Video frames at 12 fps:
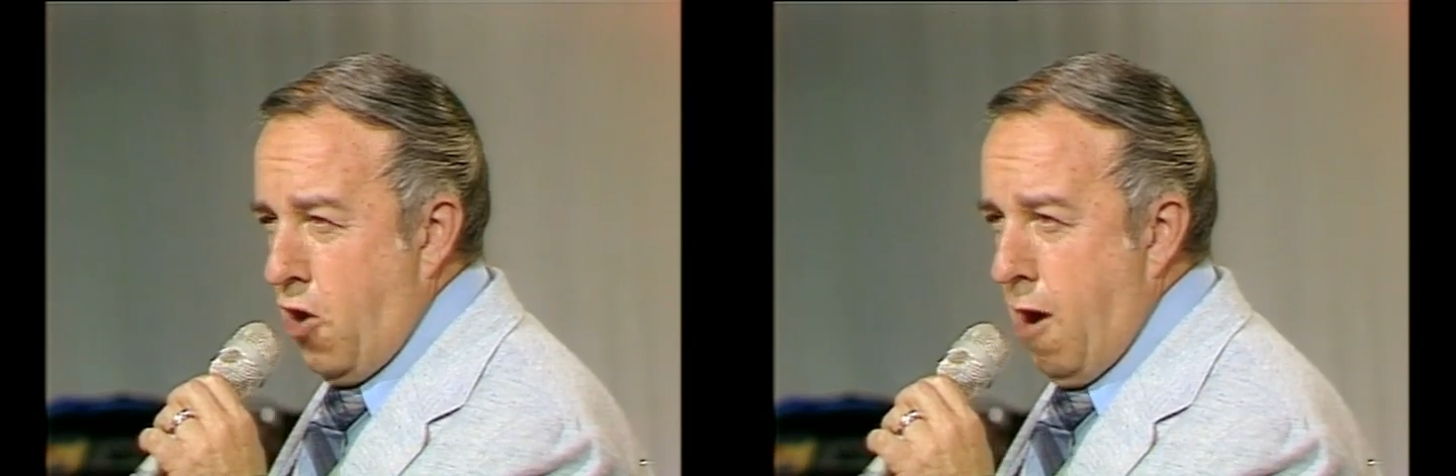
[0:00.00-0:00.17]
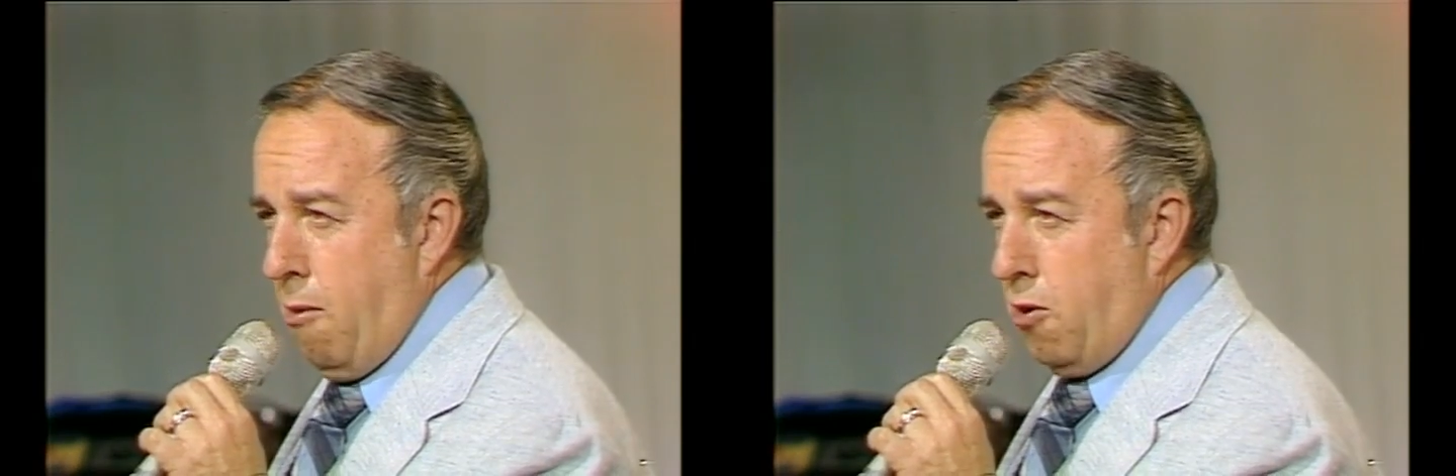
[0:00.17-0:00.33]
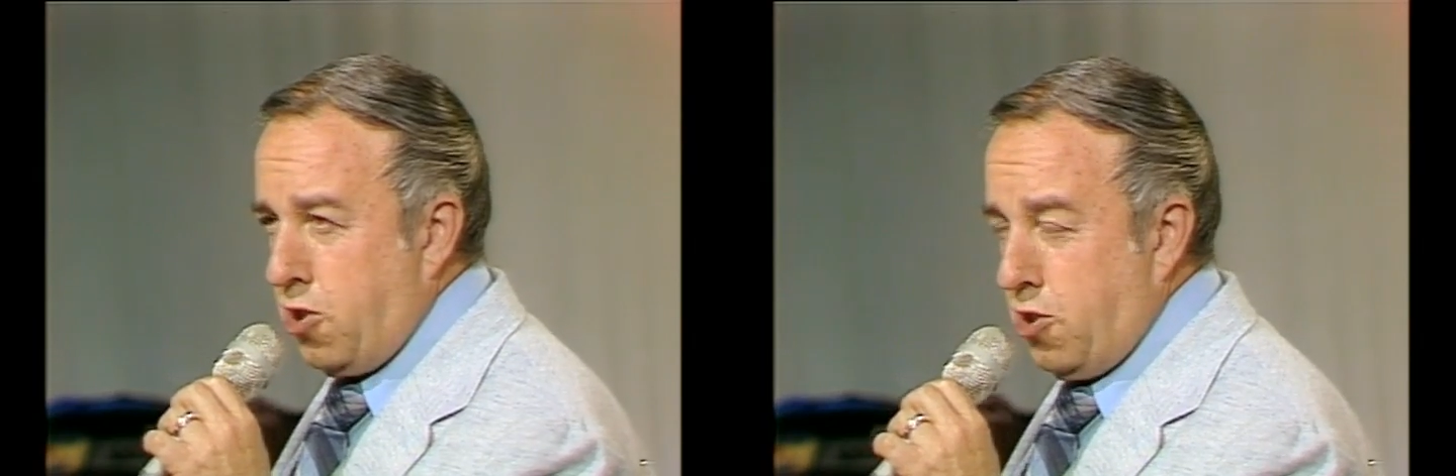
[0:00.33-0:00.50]

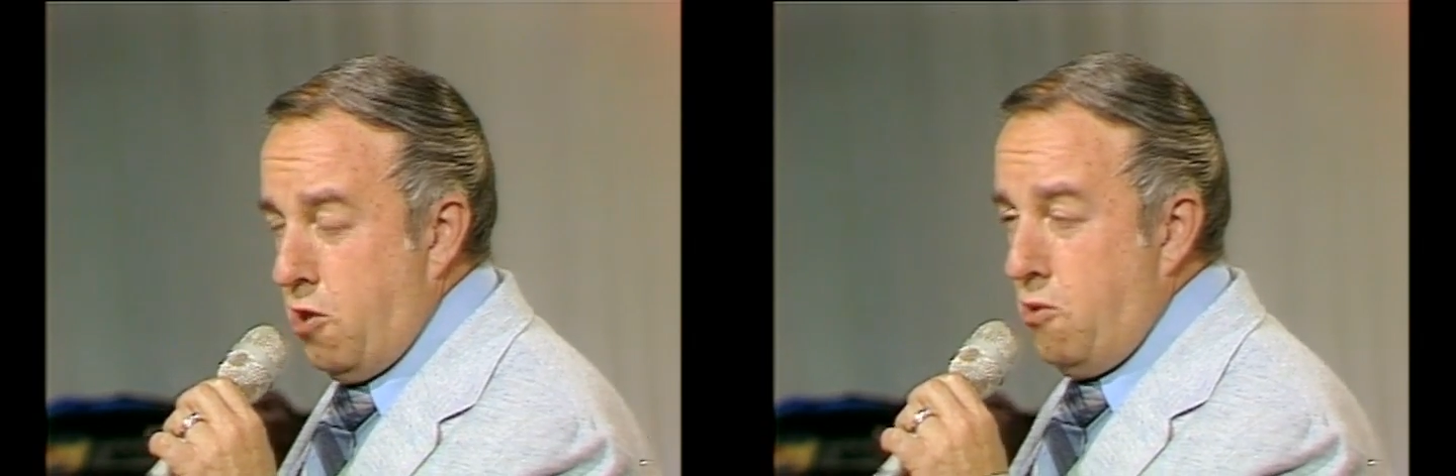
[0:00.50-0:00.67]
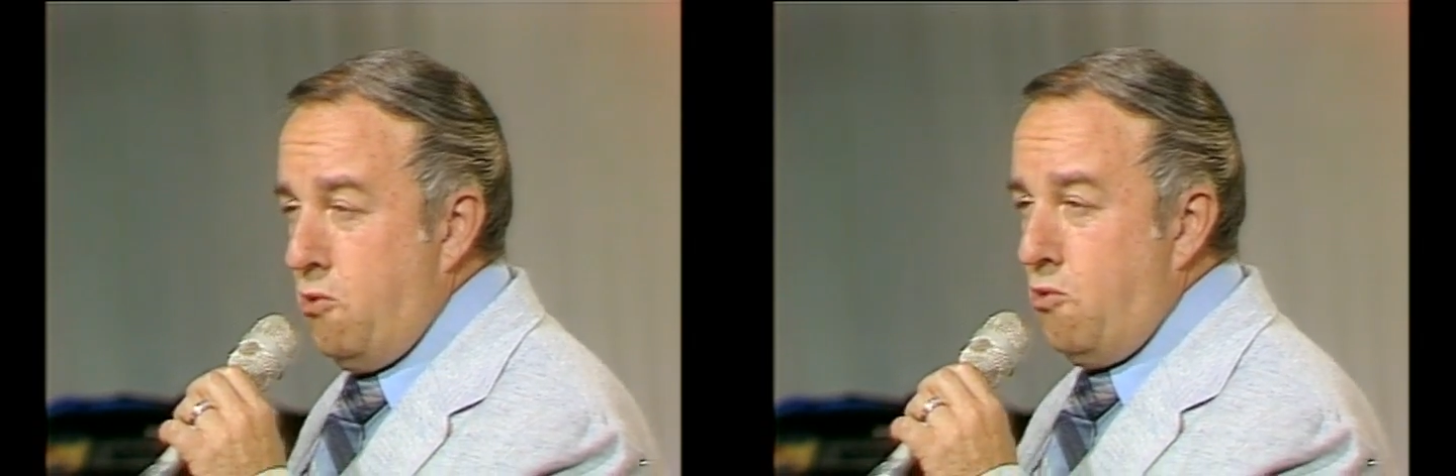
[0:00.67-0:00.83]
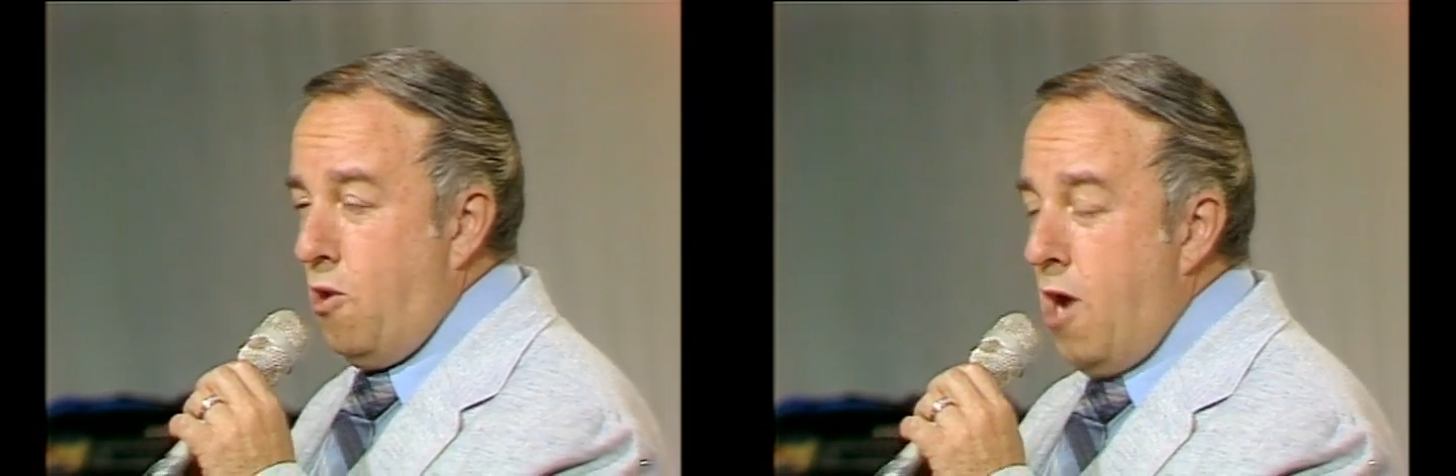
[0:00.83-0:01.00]
troubles
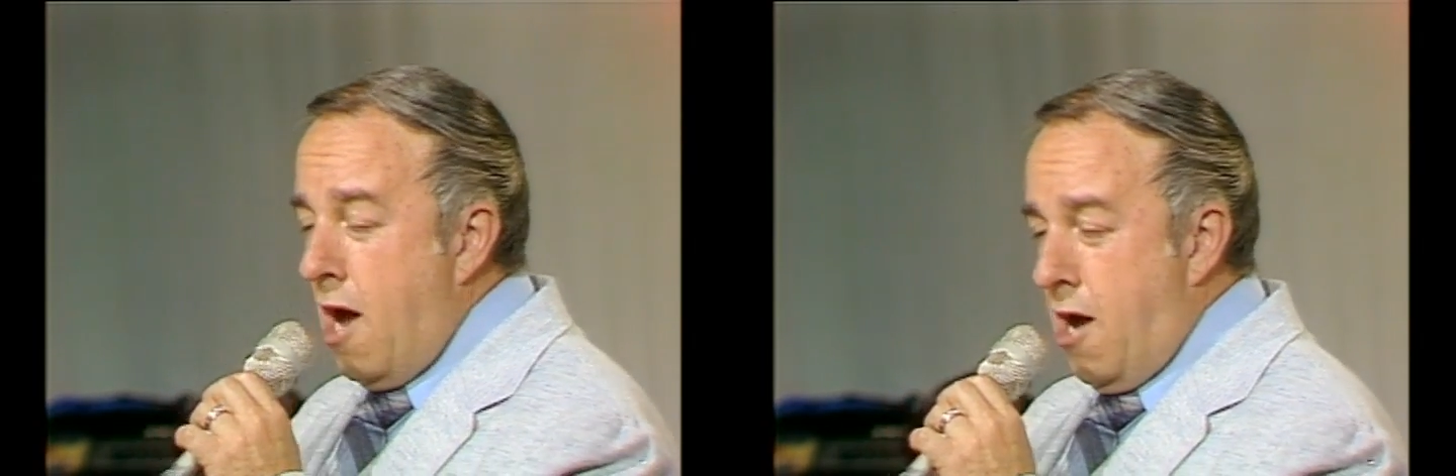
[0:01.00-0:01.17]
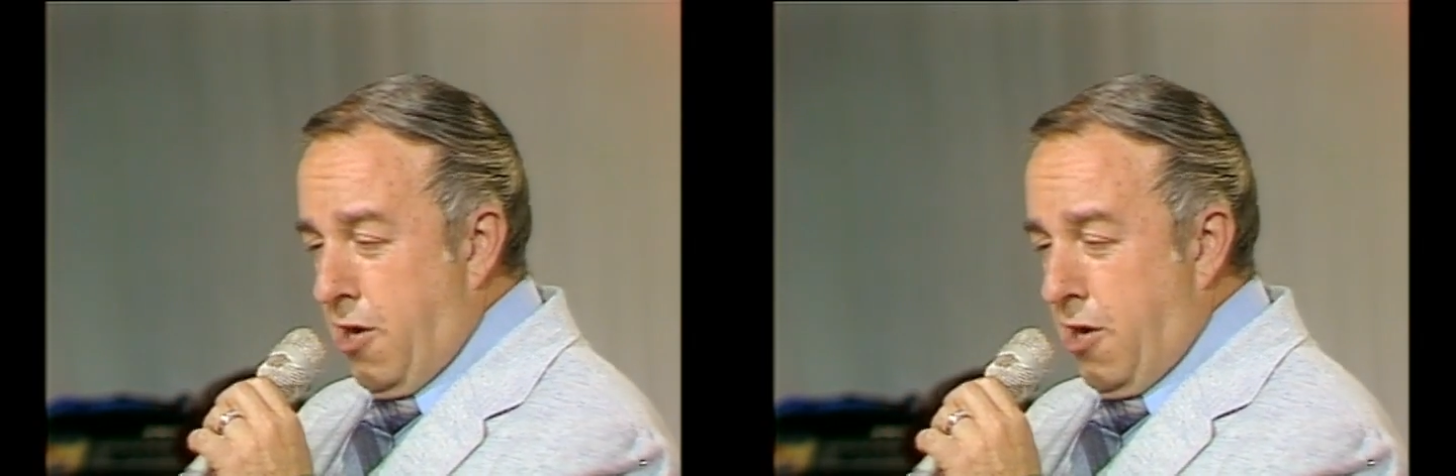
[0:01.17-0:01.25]
too.